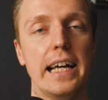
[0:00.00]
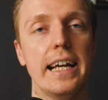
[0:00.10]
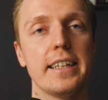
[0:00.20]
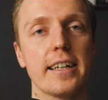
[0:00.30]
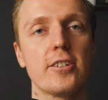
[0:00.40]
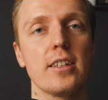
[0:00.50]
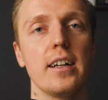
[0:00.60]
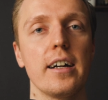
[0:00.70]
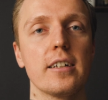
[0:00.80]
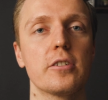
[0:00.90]
And actually,
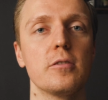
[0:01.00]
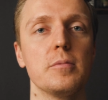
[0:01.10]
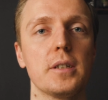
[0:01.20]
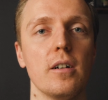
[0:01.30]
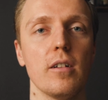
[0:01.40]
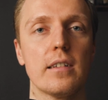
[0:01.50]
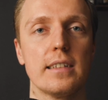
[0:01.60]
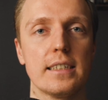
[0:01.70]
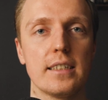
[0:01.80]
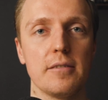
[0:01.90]
I grouped all
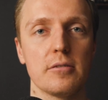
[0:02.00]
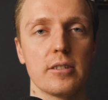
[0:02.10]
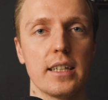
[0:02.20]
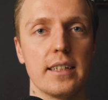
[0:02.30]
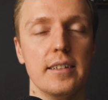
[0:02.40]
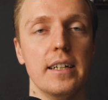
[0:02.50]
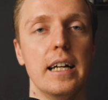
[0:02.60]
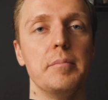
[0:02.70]
this stuff together.